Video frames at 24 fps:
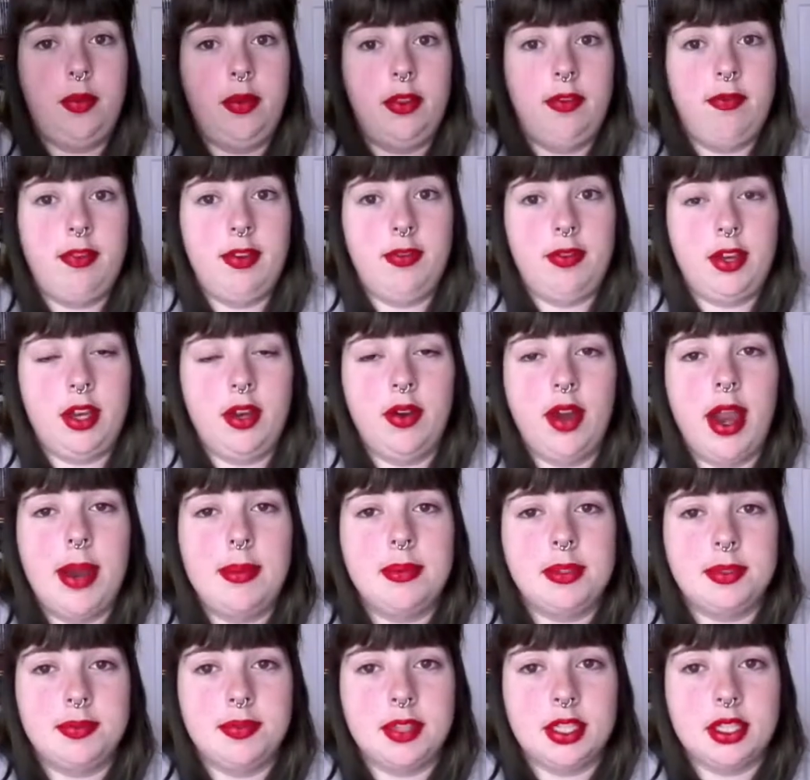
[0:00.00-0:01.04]
with 50
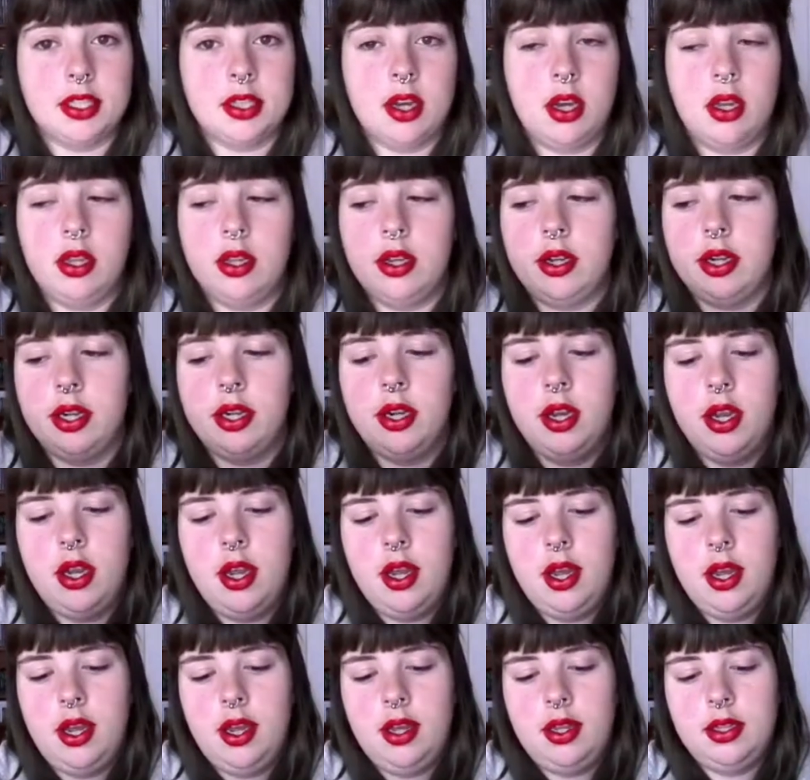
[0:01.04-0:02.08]
grams of this color.
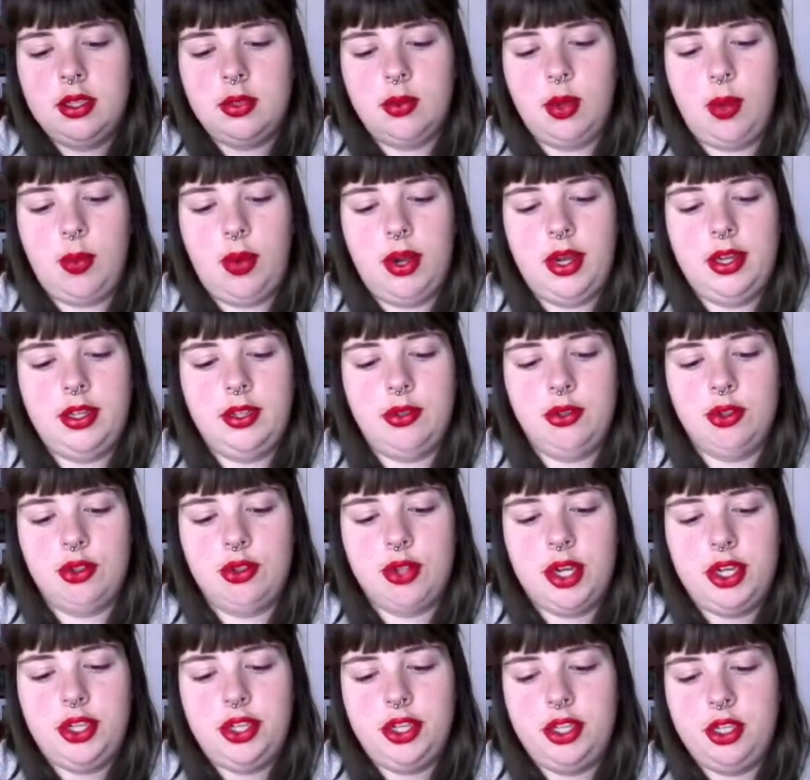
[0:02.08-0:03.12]
So I wanted to
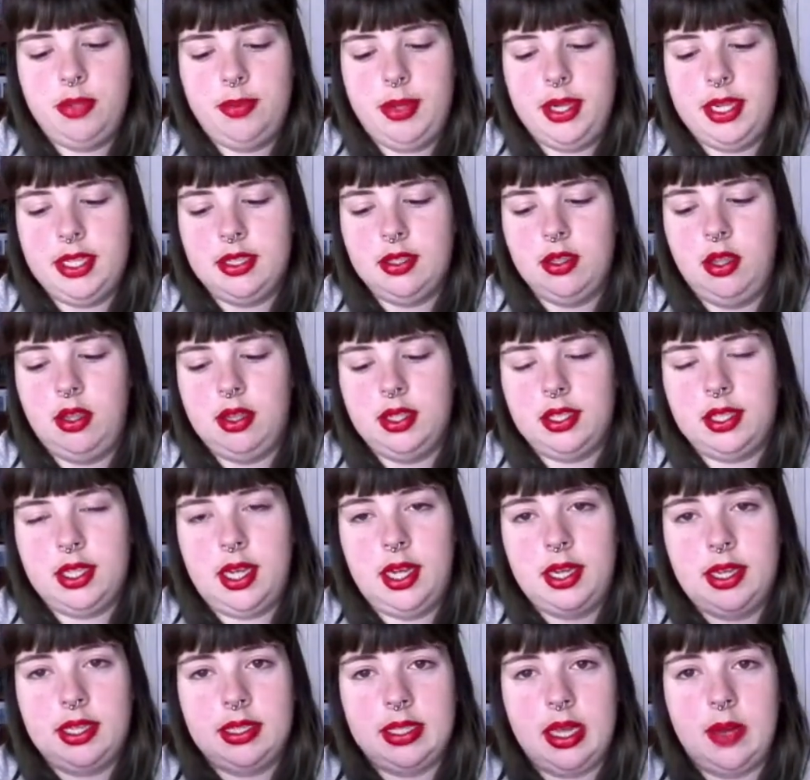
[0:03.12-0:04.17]
stretch it to make as long a
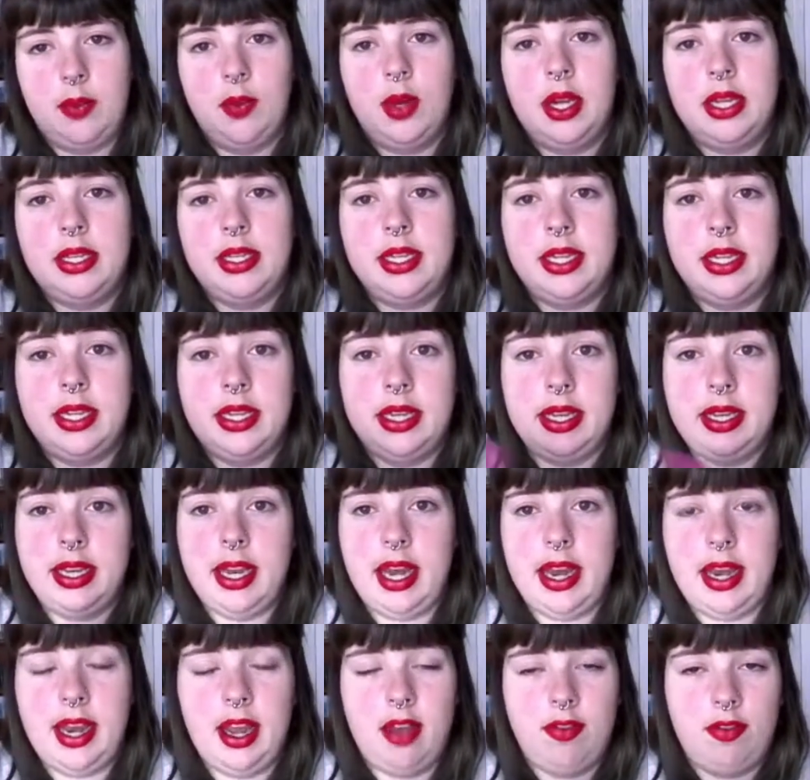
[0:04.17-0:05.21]
sock as I wanted and
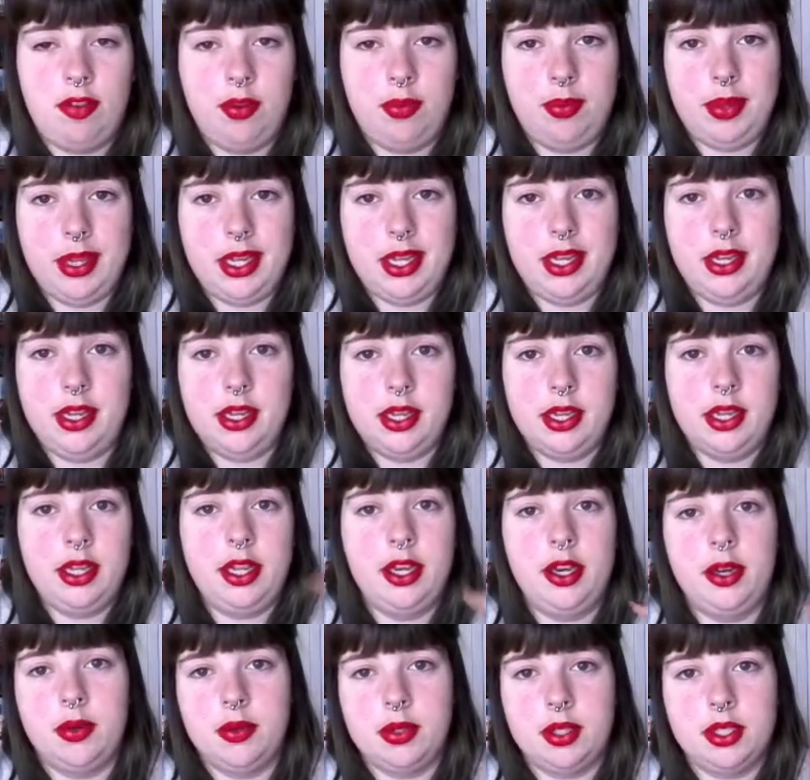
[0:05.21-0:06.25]
not have to be,
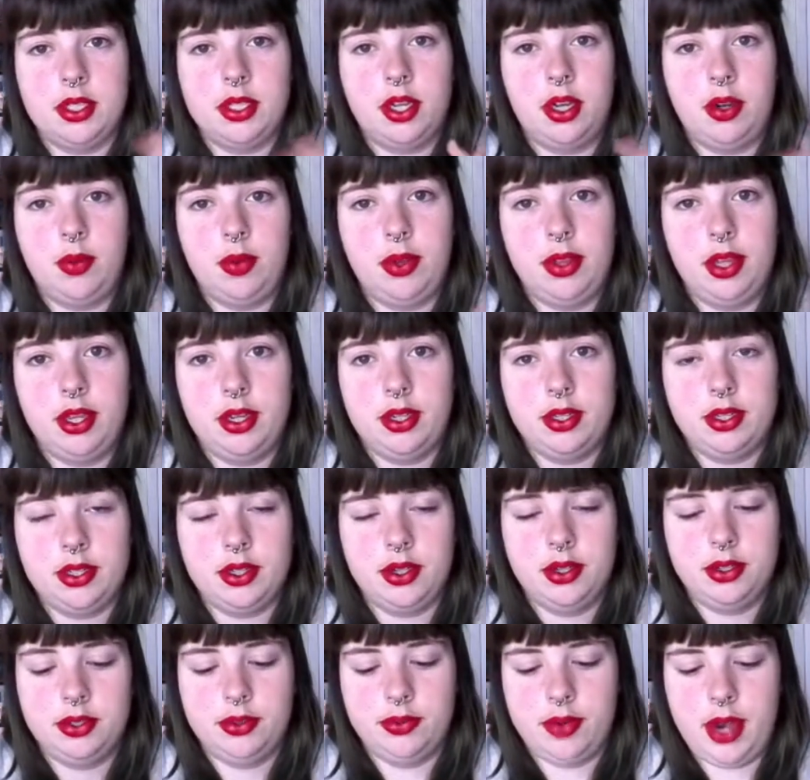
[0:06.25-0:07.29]
stuck within a
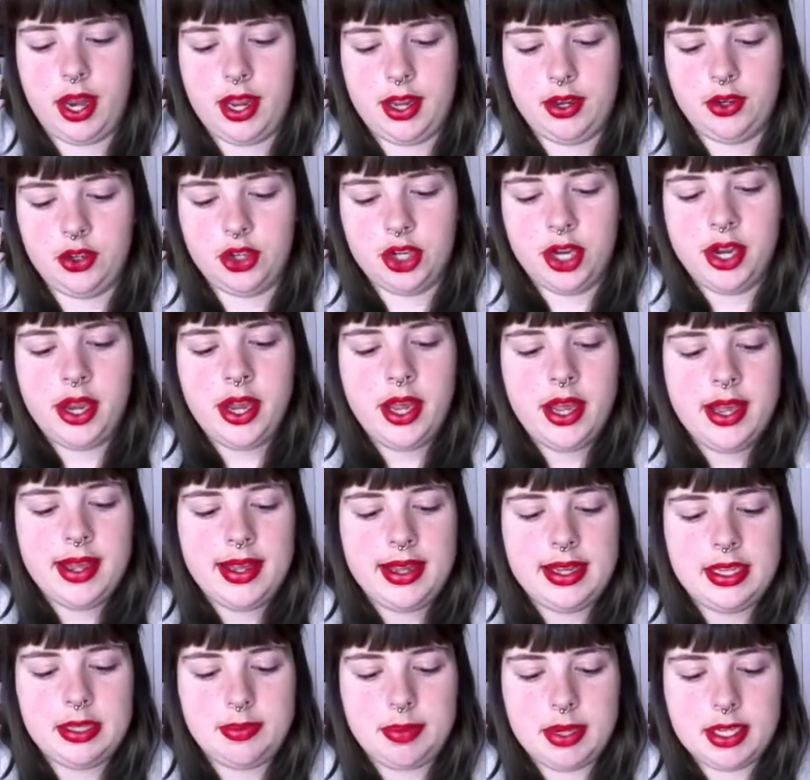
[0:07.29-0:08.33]
certain range.
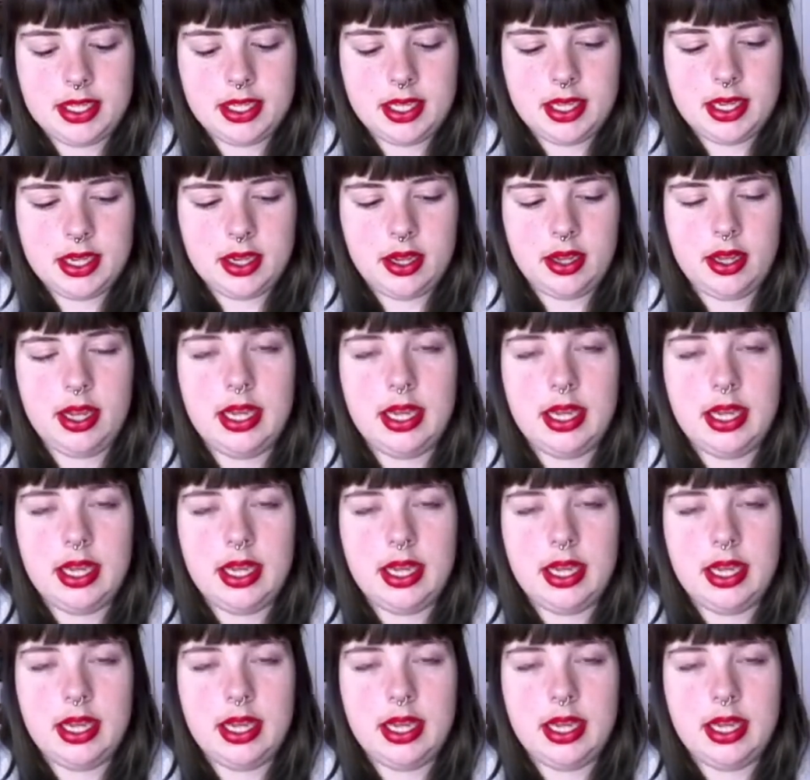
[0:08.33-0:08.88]
Especially